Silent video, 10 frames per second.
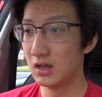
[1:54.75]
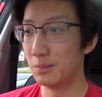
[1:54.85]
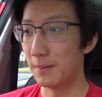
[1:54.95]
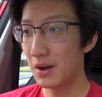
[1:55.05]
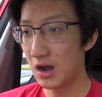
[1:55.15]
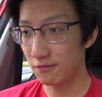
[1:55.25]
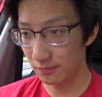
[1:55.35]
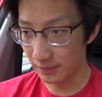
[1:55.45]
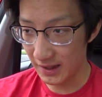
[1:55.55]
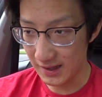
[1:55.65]
but apart
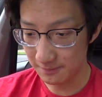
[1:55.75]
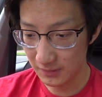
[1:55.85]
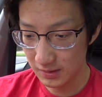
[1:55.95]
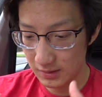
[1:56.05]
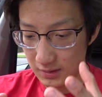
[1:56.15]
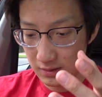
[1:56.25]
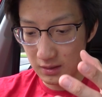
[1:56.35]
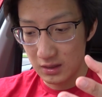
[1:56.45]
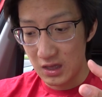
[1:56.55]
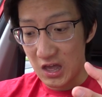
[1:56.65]
from that,
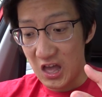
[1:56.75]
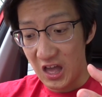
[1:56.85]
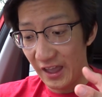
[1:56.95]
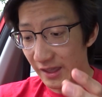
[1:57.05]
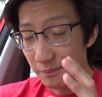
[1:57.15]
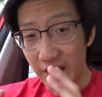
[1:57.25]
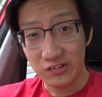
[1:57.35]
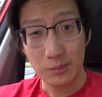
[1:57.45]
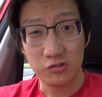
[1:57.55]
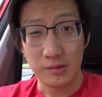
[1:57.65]
it makes
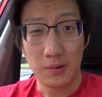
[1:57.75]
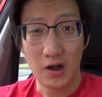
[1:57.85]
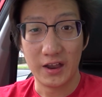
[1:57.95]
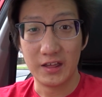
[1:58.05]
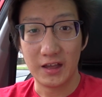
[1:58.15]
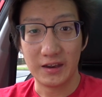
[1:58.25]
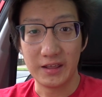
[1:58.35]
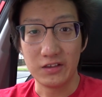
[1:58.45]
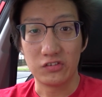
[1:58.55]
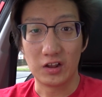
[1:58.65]
MG Pilot at
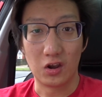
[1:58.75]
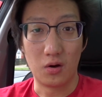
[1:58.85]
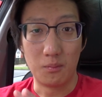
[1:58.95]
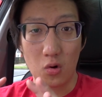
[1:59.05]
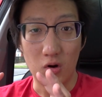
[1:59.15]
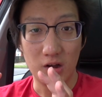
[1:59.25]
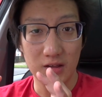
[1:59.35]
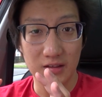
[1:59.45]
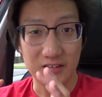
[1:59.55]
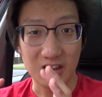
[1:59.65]
least a lot more
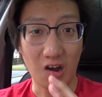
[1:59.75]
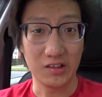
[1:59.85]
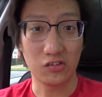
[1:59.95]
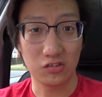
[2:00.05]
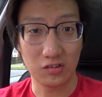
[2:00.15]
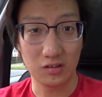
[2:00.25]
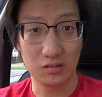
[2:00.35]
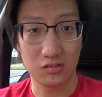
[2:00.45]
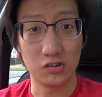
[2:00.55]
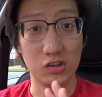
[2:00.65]
nice
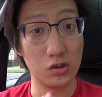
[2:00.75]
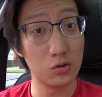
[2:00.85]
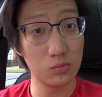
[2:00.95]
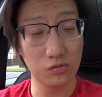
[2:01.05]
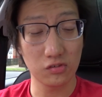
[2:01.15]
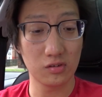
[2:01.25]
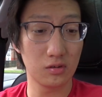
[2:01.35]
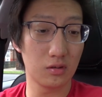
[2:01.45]
to use,